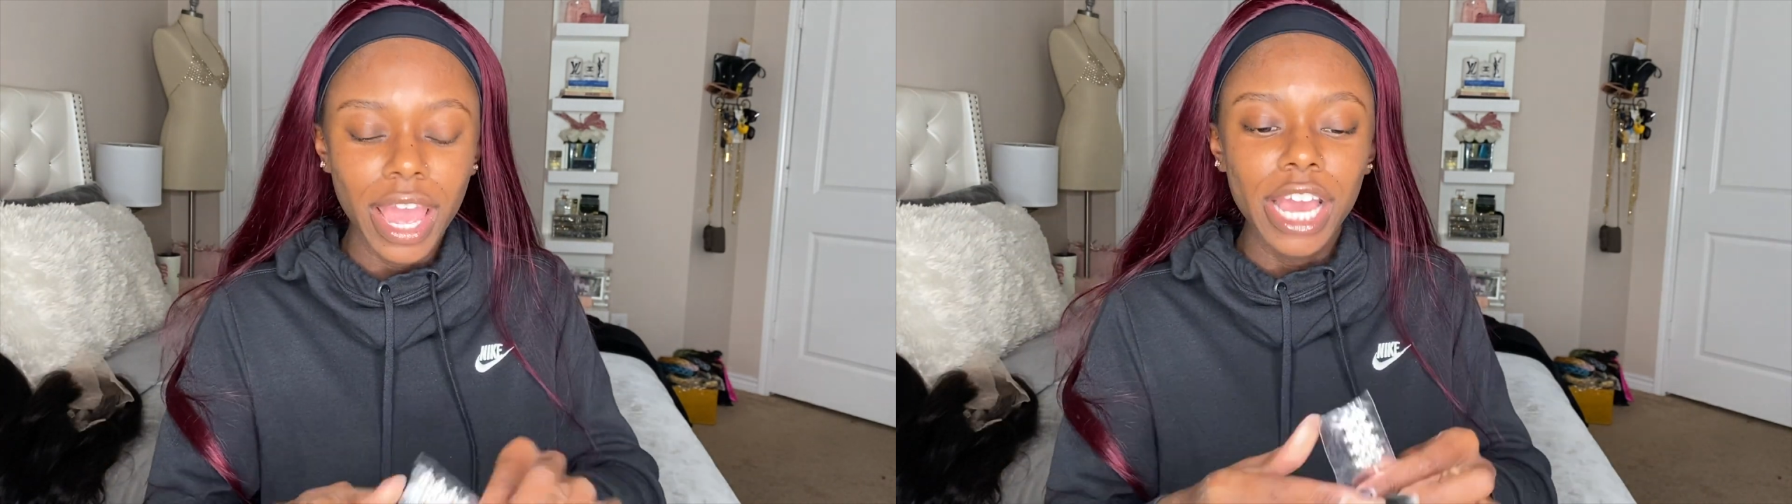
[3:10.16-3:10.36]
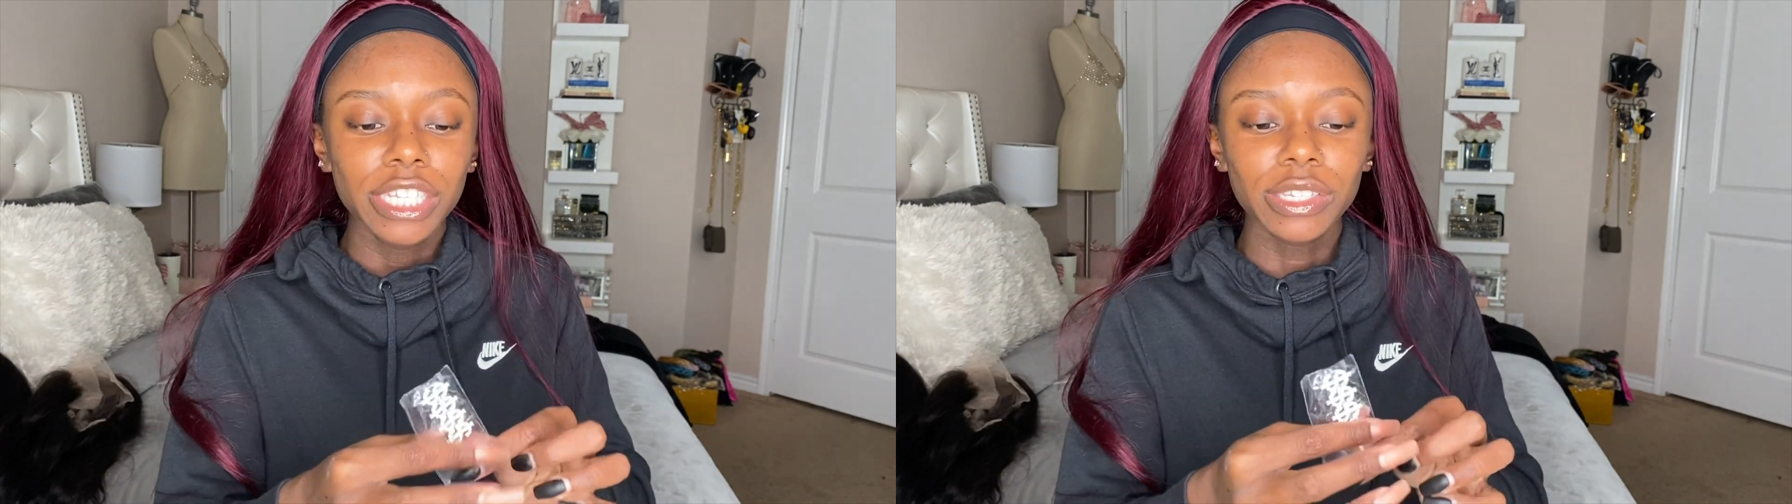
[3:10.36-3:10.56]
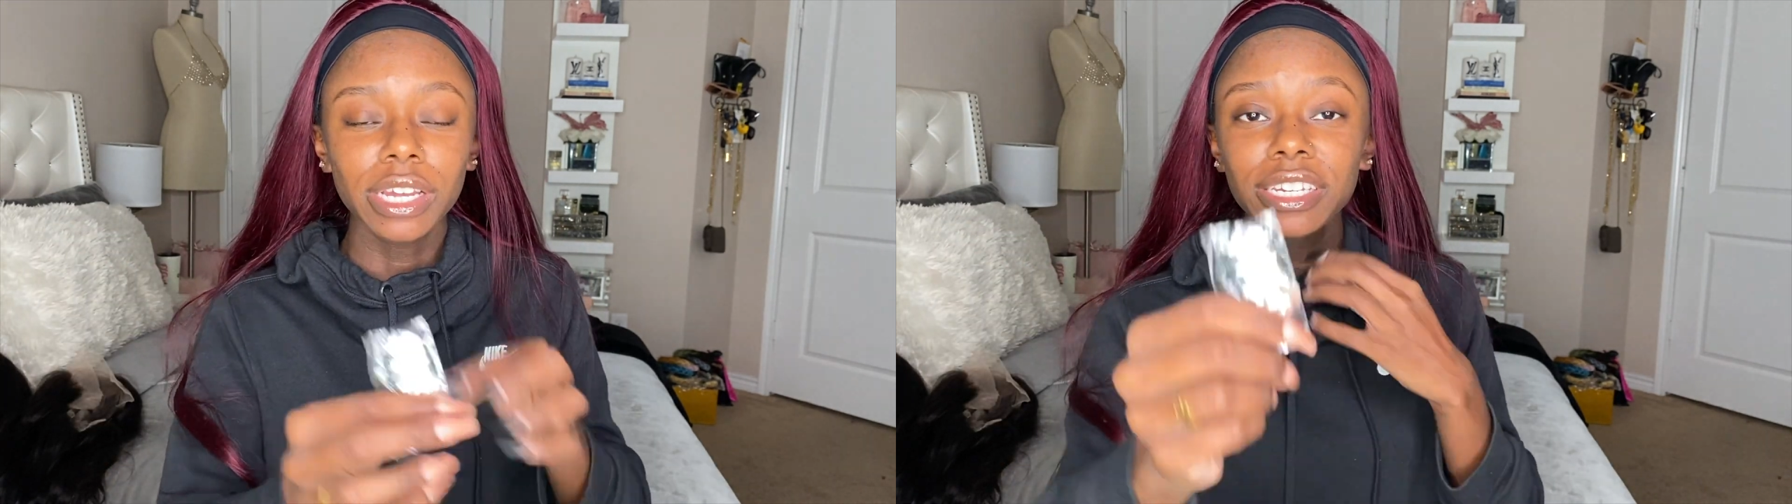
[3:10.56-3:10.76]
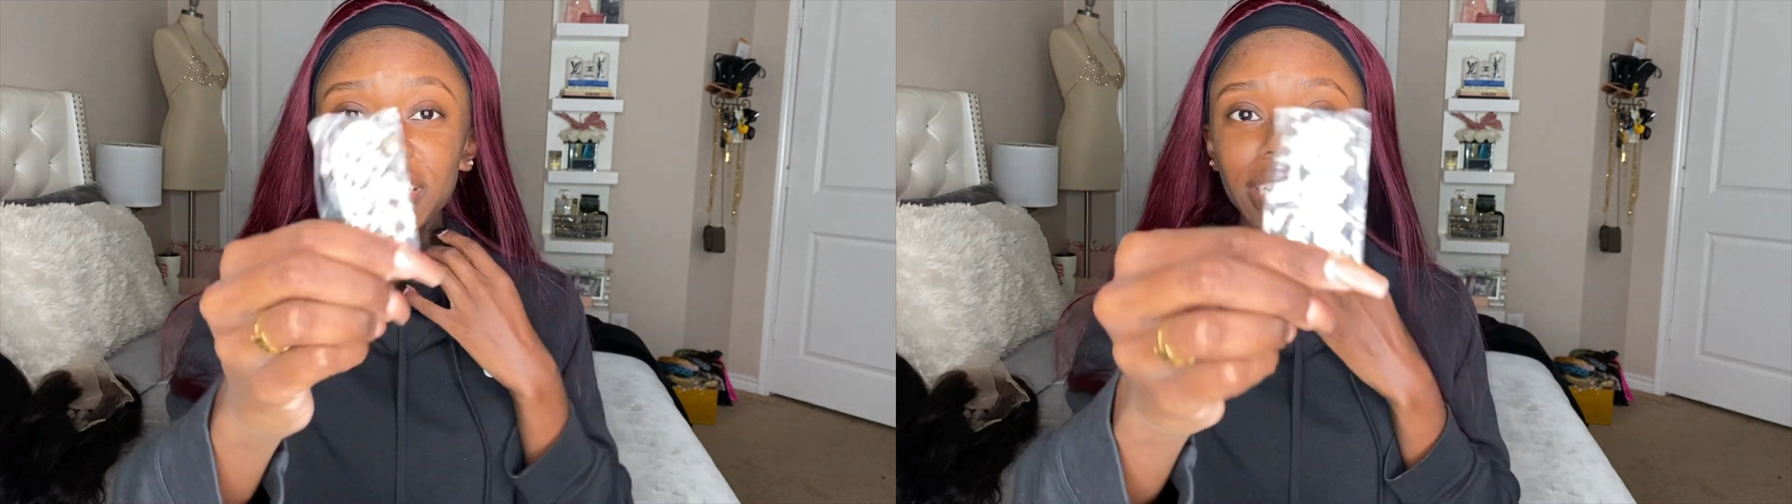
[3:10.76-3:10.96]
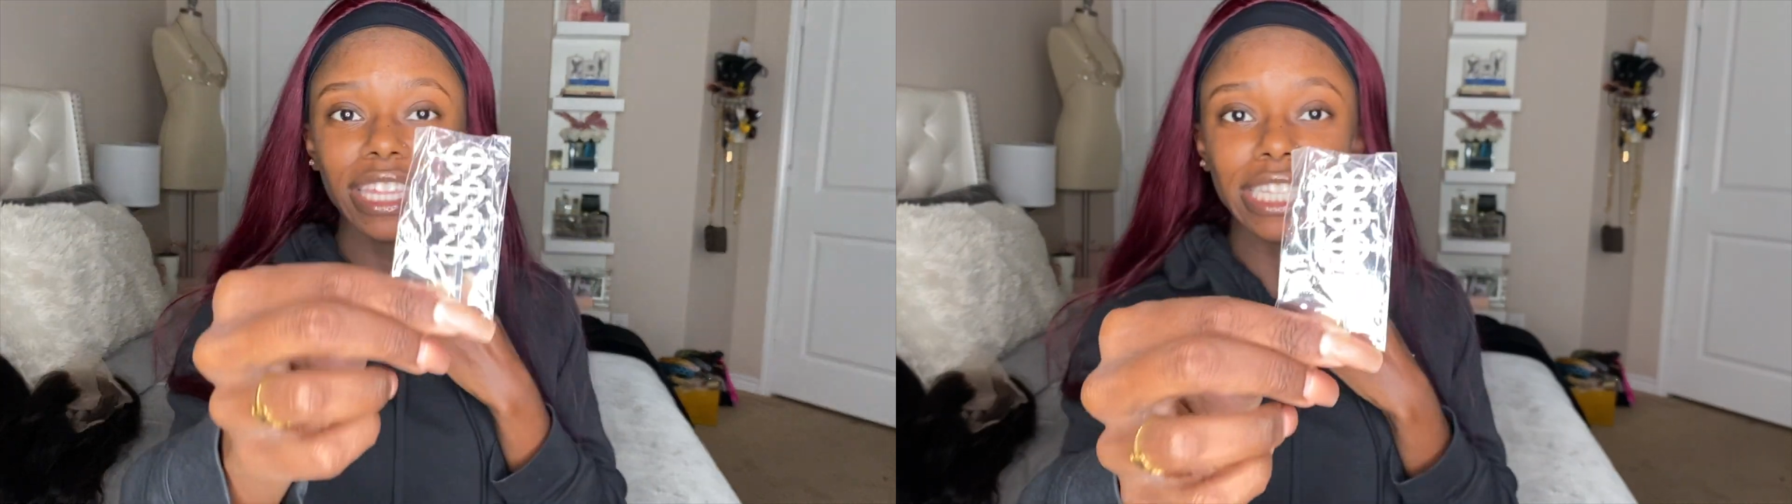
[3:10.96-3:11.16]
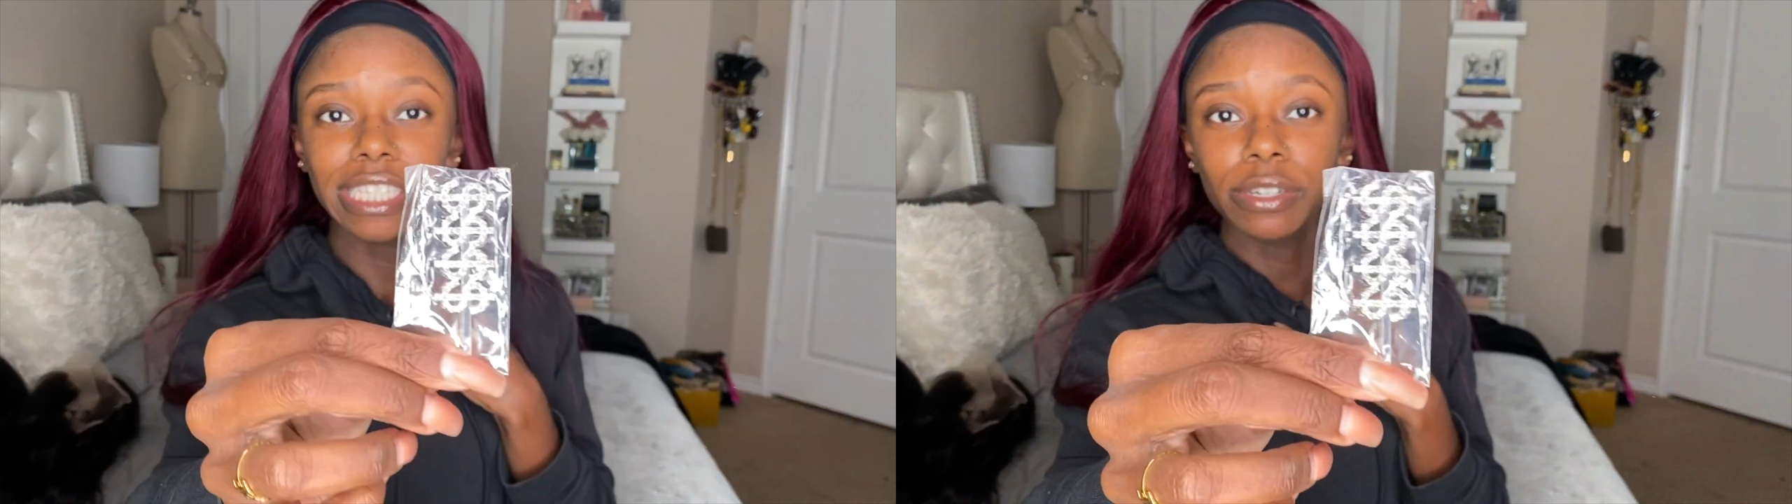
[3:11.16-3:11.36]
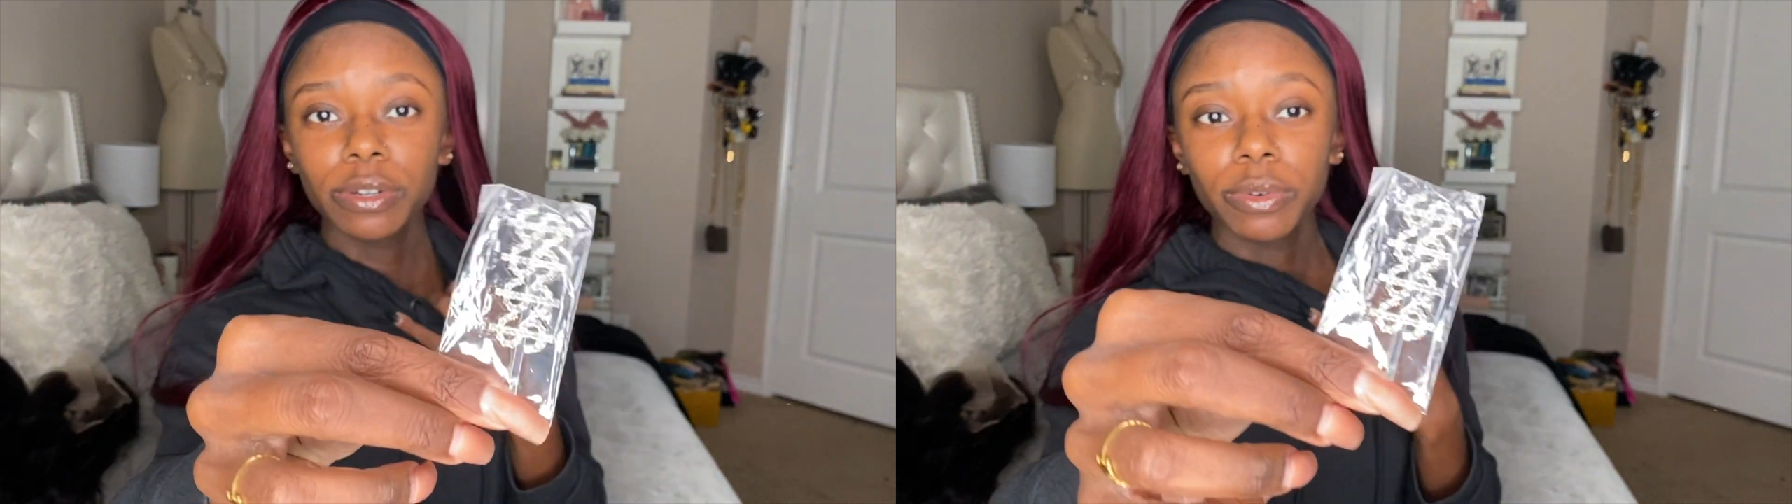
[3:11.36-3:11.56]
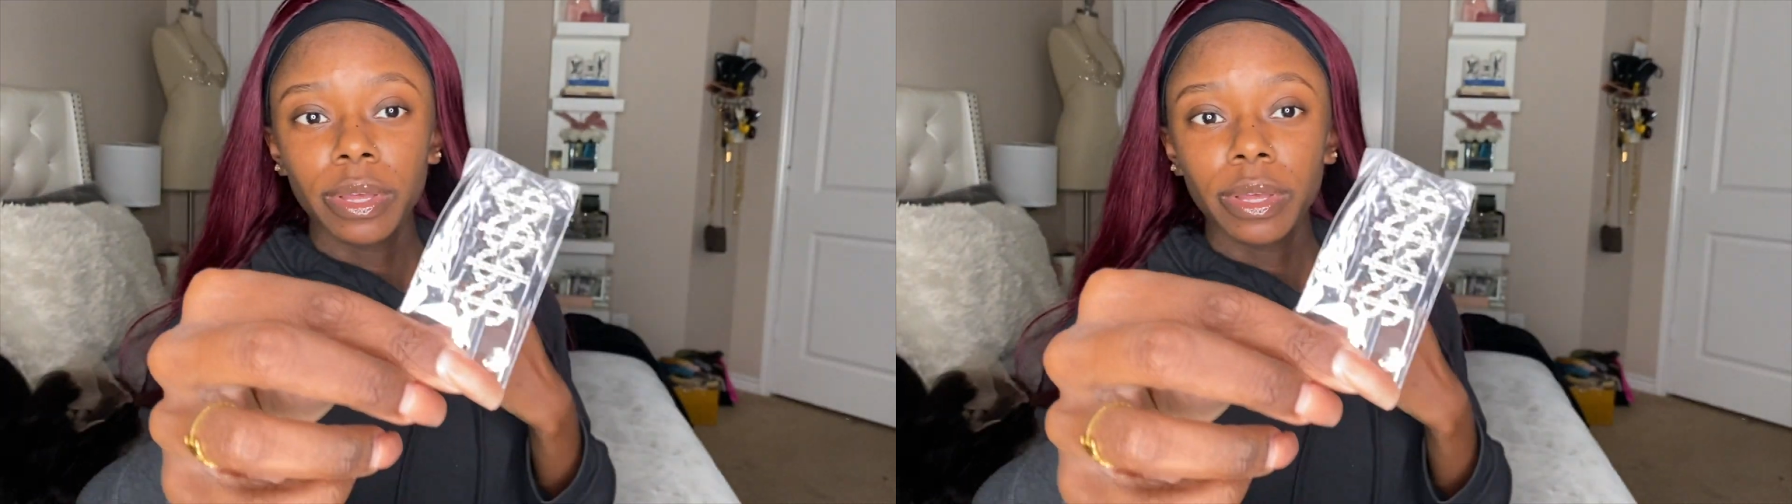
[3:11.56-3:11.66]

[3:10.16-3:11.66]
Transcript: So I did get this little